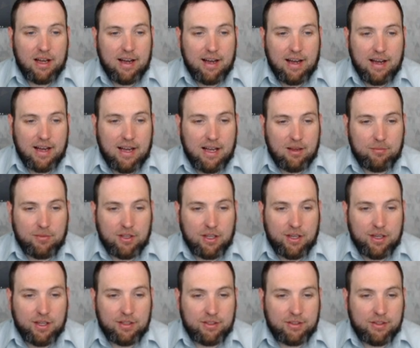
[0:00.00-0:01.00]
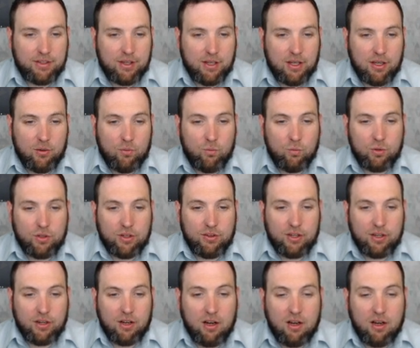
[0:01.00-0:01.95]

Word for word: I am not uh, one of their